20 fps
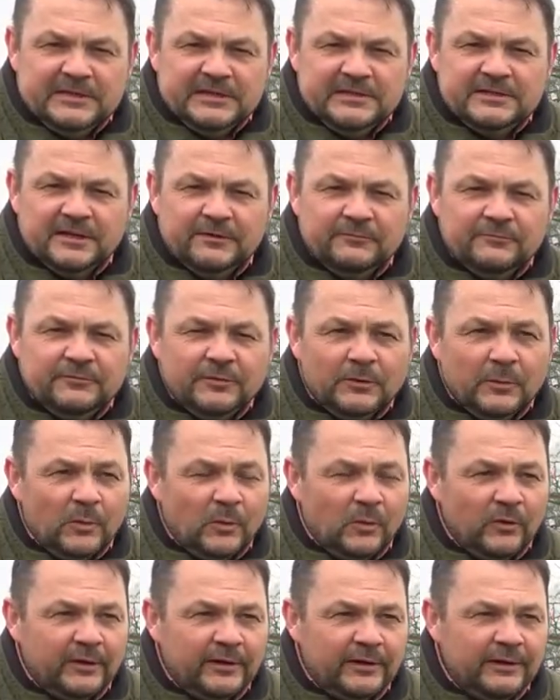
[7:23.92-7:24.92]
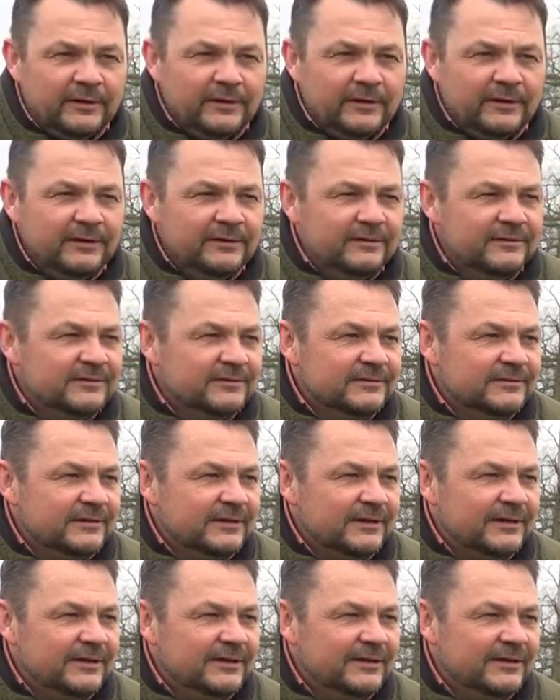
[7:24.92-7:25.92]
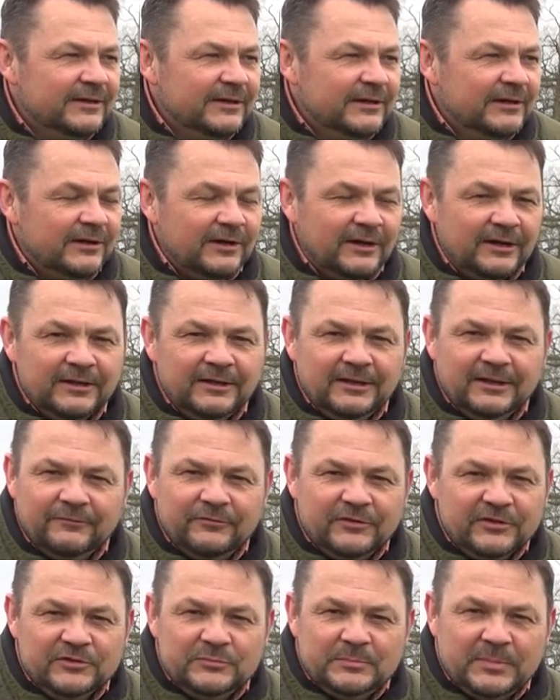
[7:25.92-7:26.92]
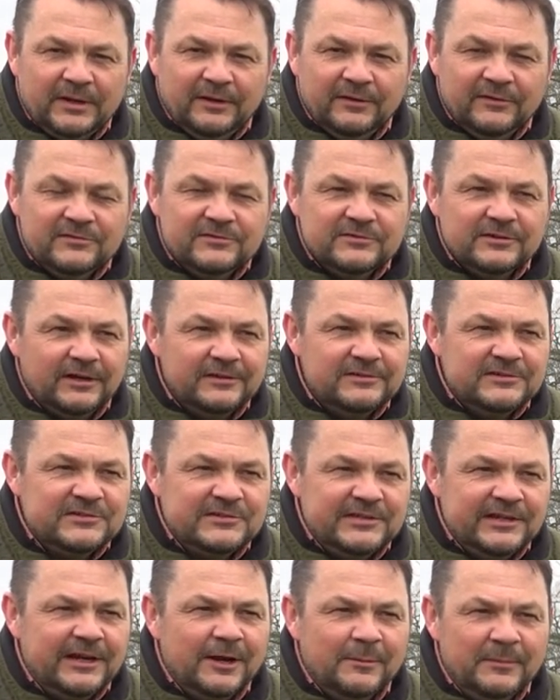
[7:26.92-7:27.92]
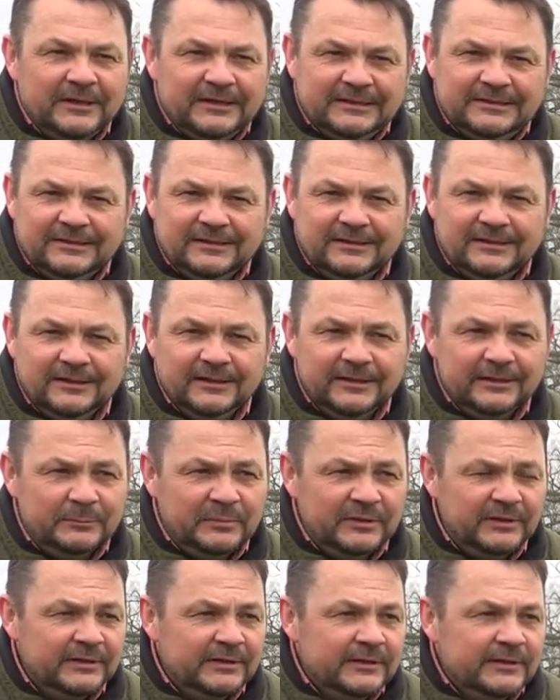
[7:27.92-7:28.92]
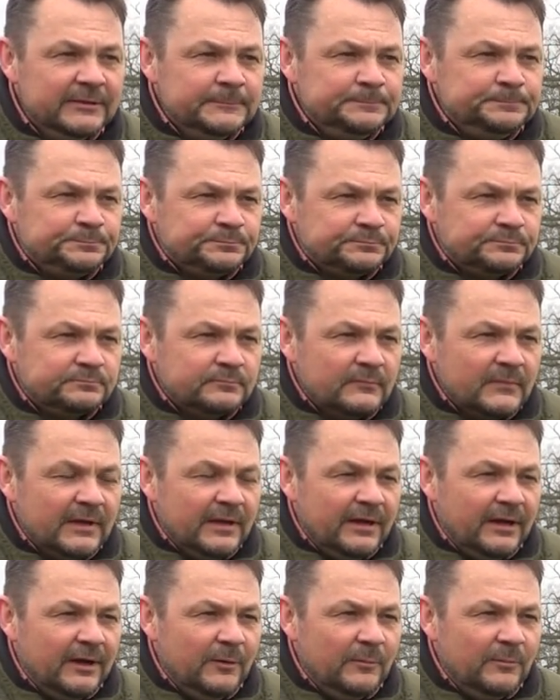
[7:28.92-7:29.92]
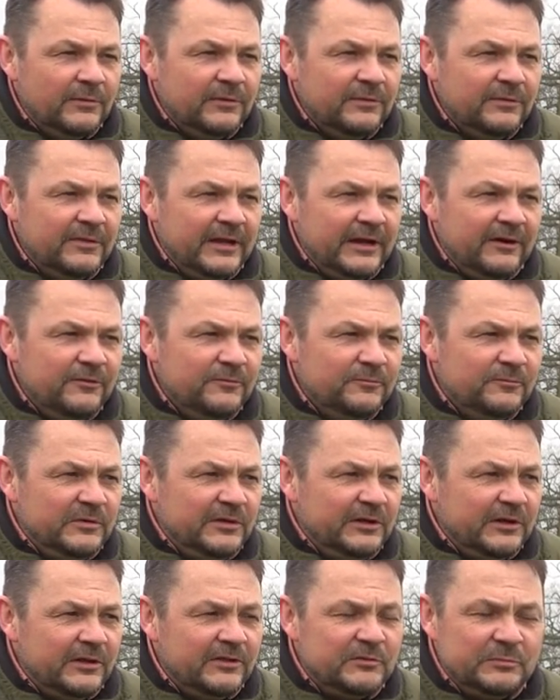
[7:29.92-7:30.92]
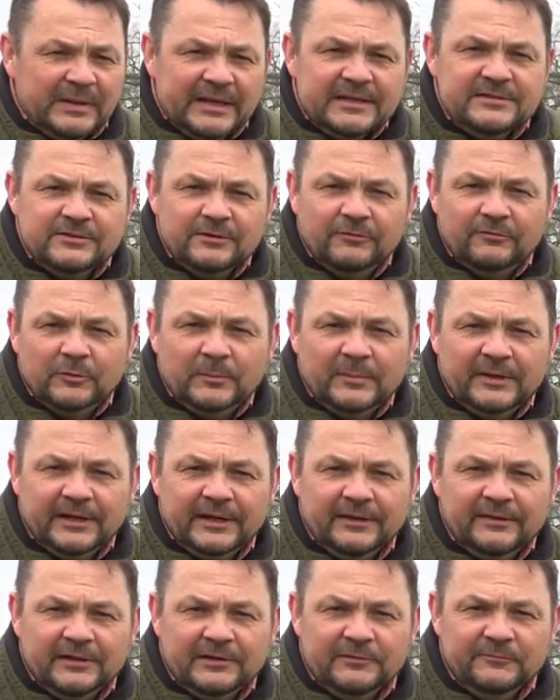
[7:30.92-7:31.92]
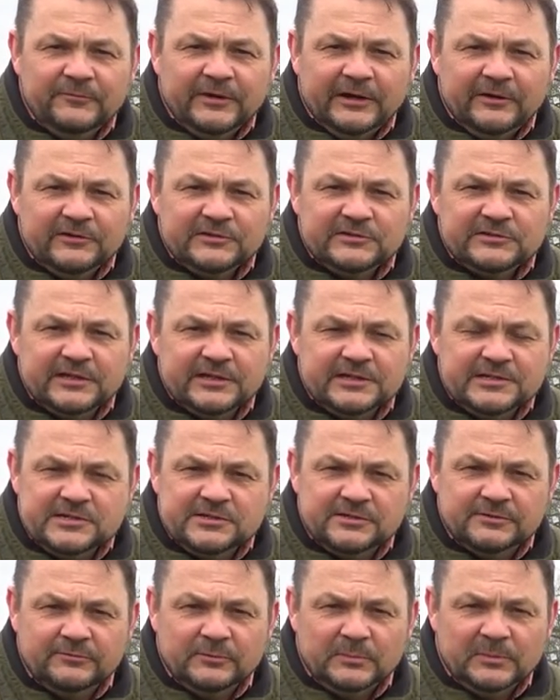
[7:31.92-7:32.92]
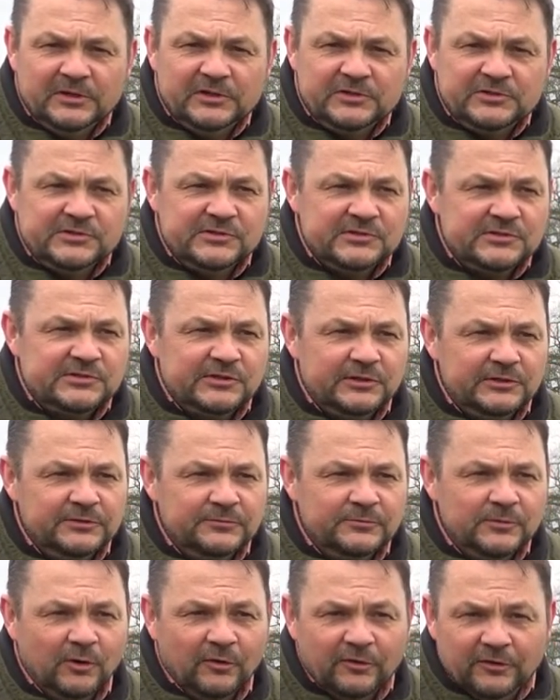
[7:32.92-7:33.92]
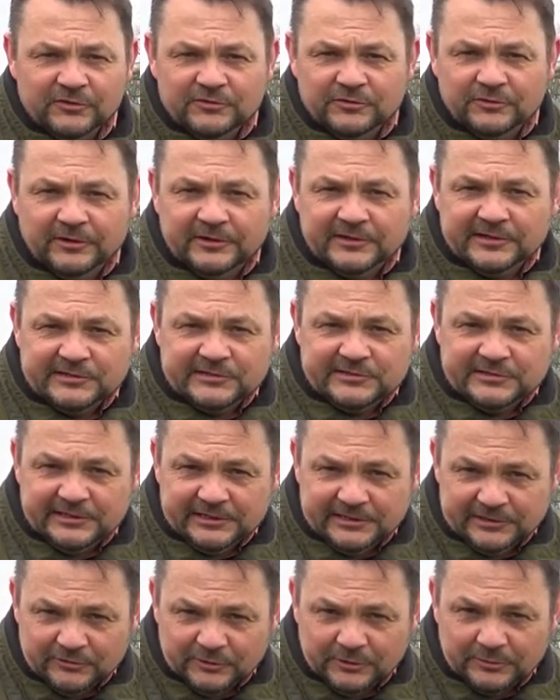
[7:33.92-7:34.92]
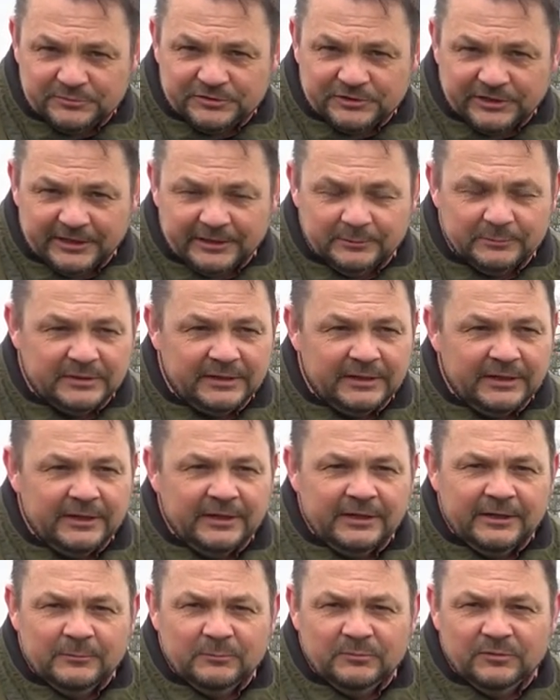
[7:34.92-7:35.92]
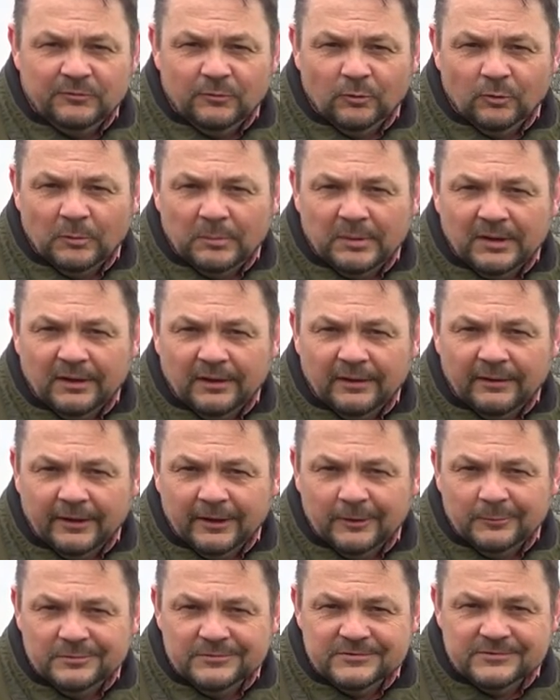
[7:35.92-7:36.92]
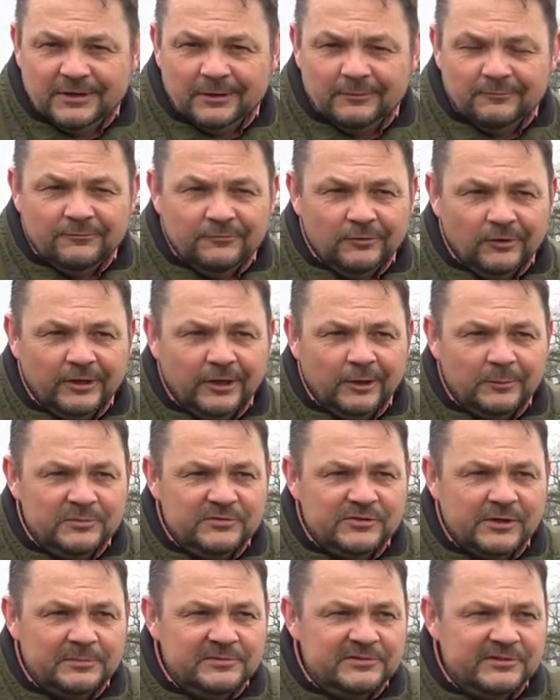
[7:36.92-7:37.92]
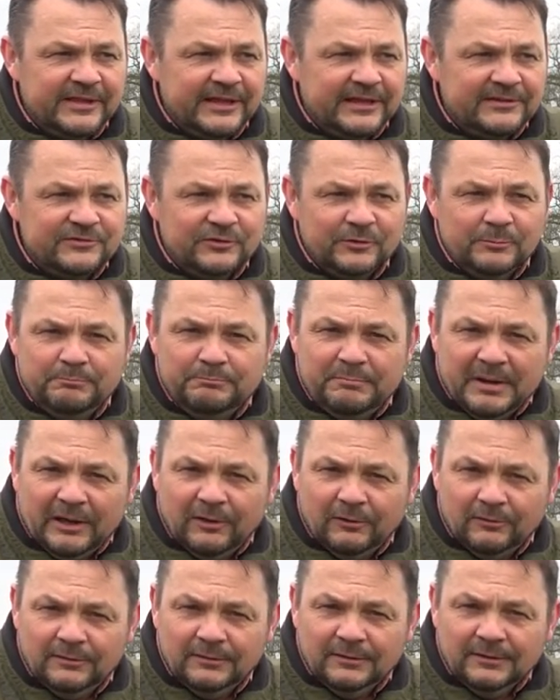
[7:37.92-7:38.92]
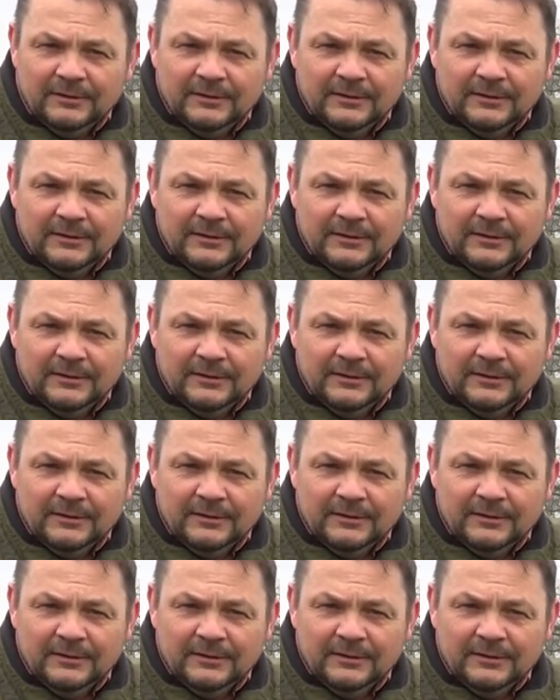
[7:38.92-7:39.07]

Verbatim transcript: me done for the morning, and I love these plants. I just think I'm a little early, but um, they're in, you know there's plenty of them here. They're in various stages of emergence, so you've got the sort of nice teardrop shape before the plant opens up, fully opens up into that sort of bell,